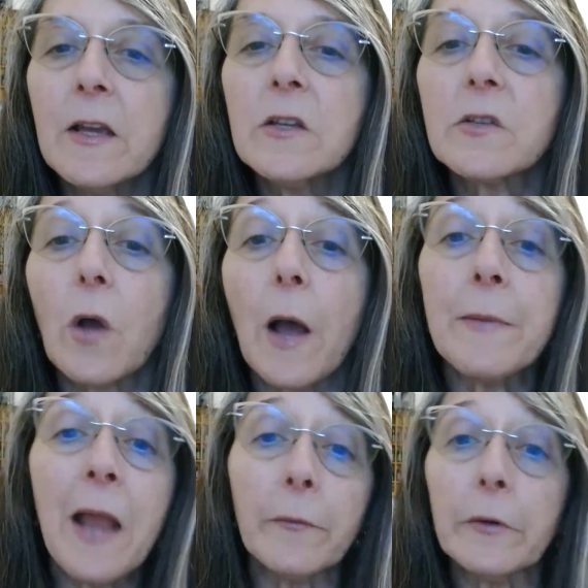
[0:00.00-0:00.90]
So I'm
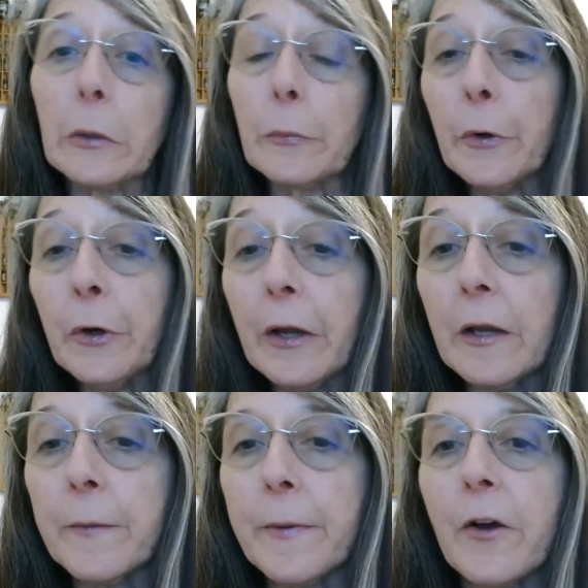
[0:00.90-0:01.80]
not really
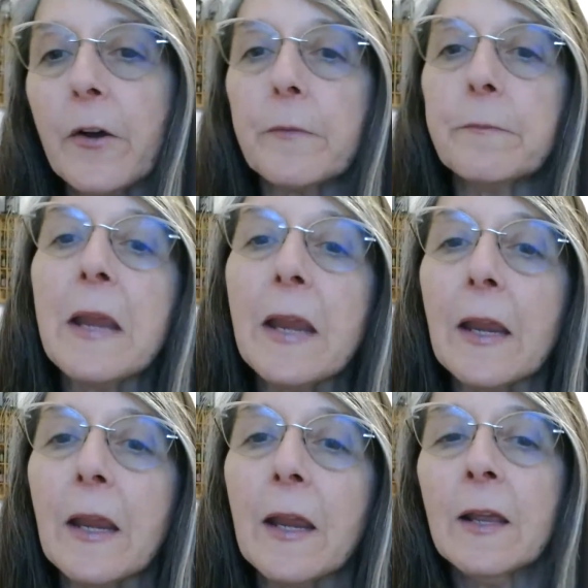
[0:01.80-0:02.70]
worried about
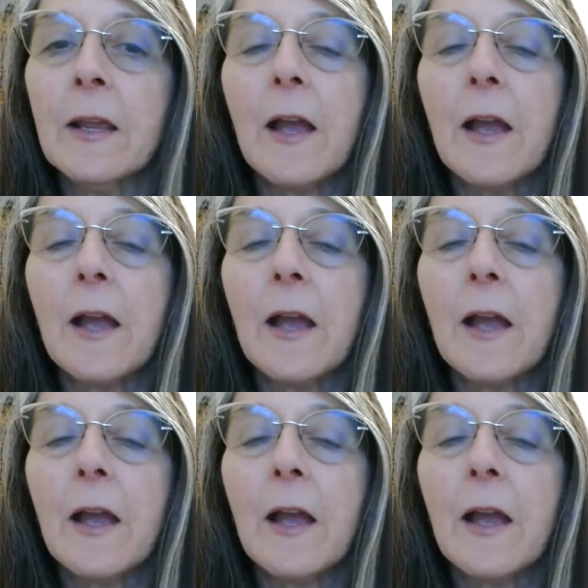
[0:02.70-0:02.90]
me